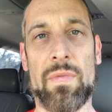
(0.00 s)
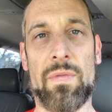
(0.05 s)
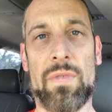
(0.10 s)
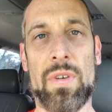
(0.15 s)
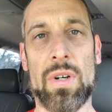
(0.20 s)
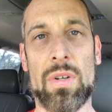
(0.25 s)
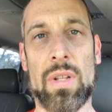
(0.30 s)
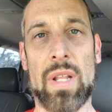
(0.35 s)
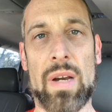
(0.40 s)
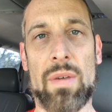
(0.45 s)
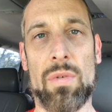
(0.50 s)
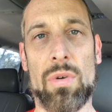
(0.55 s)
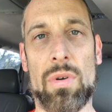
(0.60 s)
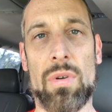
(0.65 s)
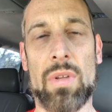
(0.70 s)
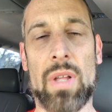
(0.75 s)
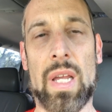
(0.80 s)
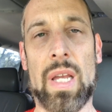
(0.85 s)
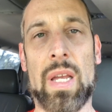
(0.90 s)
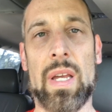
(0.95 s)
fill
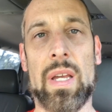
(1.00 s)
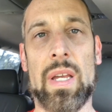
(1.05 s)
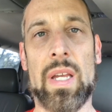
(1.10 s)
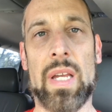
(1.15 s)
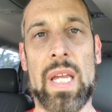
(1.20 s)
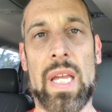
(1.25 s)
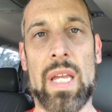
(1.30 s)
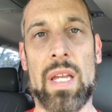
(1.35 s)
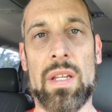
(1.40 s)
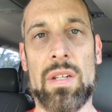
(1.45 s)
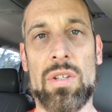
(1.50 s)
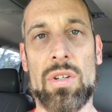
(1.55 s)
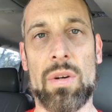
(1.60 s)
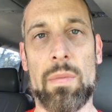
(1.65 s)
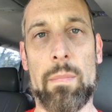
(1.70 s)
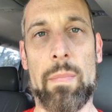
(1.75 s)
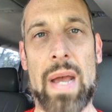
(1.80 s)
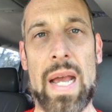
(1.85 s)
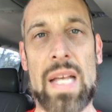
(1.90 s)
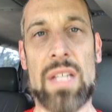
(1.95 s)
level in your
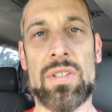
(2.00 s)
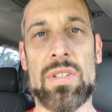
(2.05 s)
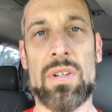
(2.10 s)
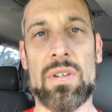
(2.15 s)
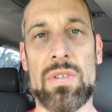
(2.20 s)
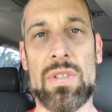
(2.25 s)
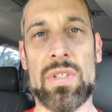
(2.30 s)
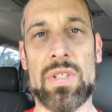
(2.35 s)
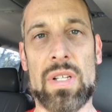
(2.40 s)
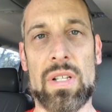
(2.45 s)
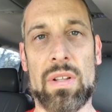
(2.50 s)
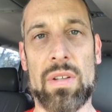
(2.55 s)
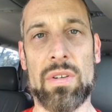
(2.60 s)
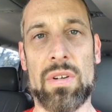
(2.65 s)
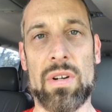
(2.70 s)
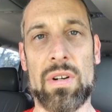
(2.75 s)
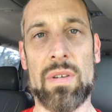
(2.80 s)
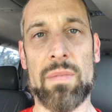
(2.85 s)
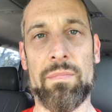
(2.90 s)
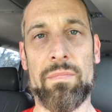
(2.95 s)
master
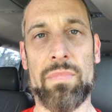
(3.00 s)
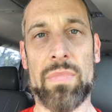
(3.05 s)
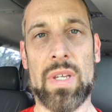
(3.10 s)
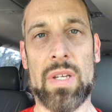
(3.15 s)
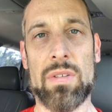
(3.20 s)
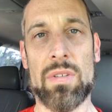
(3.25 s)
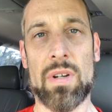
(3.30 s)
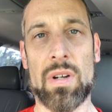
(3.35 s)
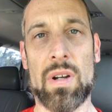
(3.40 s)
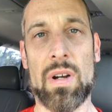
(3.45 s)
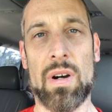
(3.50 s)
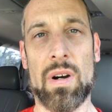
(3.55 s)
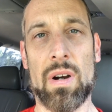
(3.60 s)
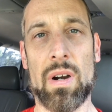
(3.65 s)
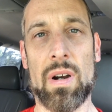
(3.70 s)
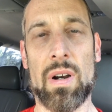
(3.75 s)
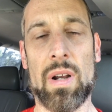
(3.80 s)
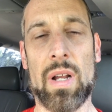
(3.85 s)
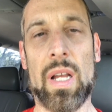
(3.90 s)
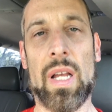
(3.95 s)
cylinder in your
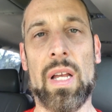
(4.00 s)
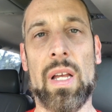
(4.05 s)
car.